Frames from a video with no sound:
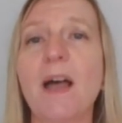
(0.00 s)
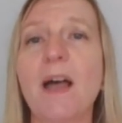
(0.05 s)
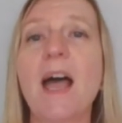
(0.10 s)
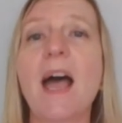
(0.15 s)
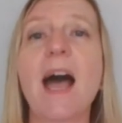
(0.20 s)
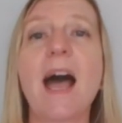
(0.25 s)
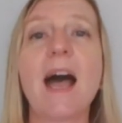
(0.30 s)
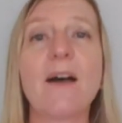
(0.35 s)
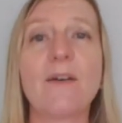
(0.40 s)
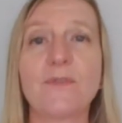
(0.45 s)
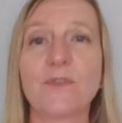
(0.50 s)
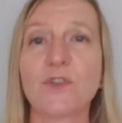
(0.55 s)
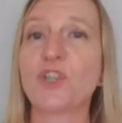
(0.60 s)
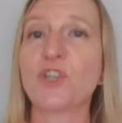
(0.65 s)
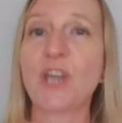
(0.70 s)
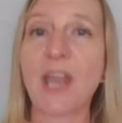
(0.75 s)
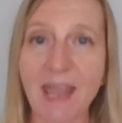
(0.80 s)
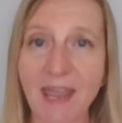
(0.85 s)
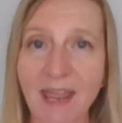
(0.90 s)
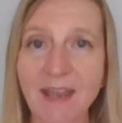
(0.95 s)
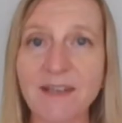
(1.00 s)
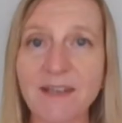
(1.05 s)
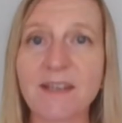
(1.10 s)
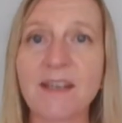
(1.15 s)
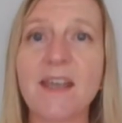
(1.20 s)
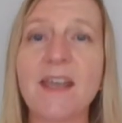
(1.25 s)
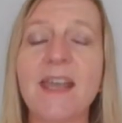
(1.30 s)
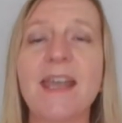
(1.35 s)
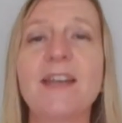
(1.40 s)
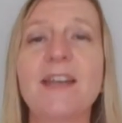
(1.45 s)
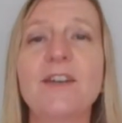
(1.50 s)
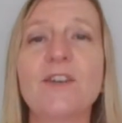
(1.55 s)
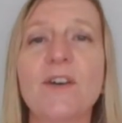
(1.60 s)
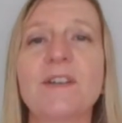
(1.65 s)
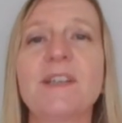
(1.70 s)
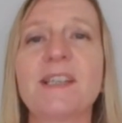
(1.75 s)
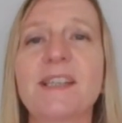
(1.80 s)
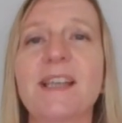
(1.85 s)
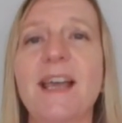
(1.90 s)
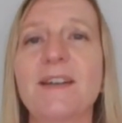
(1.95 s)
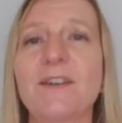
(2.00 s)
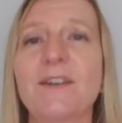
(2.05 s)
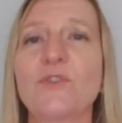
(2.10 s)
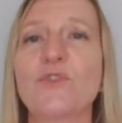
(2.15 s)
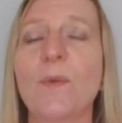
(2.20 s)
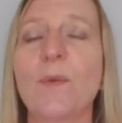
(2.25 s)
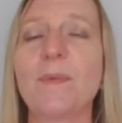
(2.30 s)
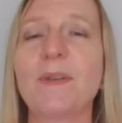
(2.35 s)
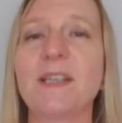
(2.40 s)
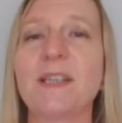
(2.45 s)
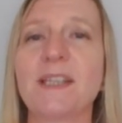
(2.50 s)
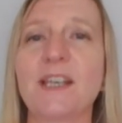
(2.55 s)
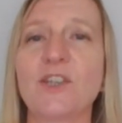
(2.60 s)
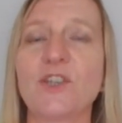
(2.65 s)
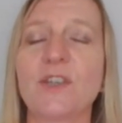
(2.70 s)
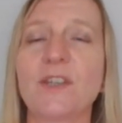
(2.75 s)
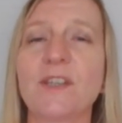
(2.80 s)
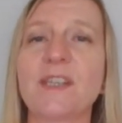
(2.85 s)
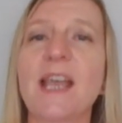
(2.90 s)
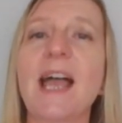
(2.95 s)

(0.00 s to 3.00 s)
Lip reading: have shared in our designer drop-in sessions,